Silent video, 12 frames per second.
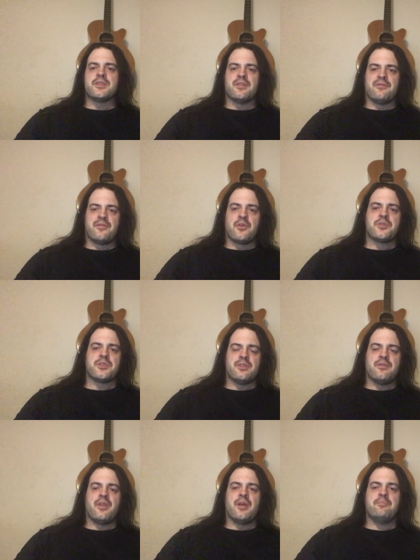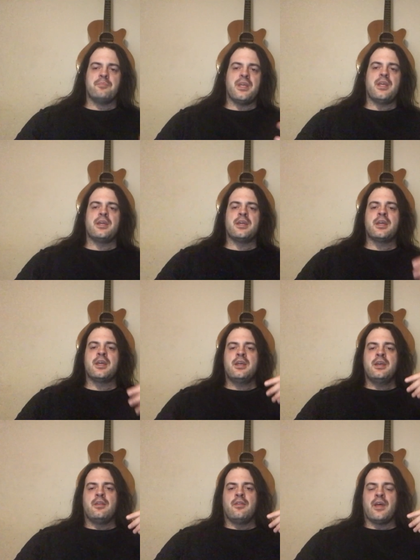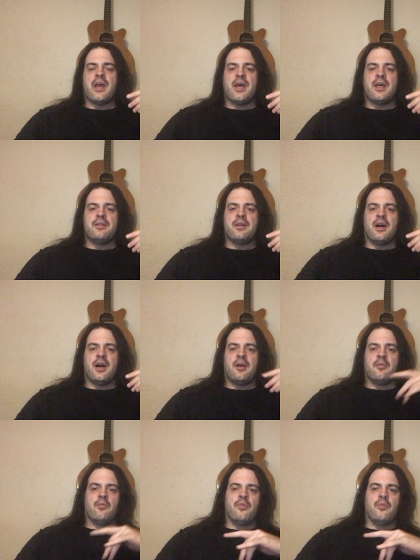The first of them being that uh,